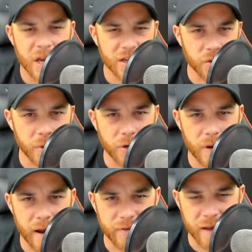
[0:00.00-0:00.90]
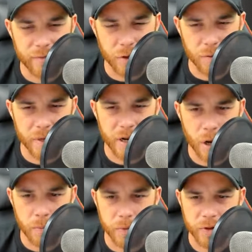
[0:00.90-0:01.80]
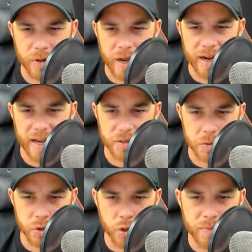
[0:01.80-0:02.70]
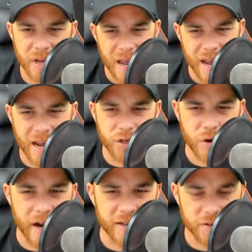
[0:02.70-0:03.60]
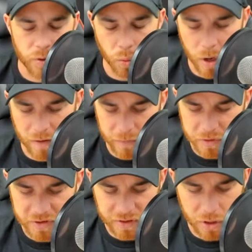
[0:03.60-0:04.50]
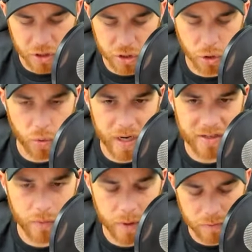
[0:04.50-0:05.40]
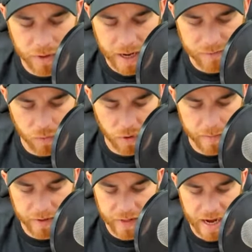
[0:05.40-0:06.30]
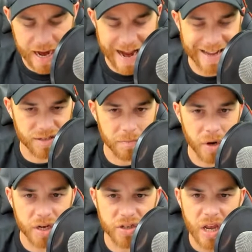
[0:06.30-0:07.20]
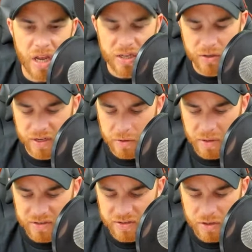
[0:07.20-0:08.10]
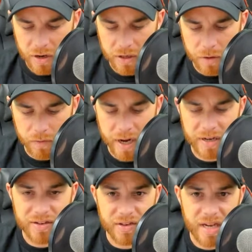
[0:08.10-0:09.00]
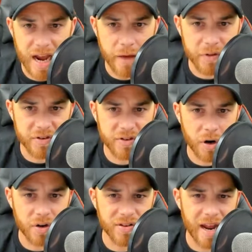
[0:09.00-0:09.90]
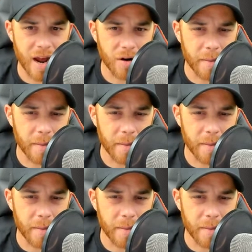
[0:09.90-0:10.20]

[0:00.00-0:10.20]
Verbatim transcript: So we do have to have a little bit of help with the clan castle troops, and dragons do well versus an archer queen, so we don't really have to worry about that as much. So let's go ahead and start the raid and see how this starts out.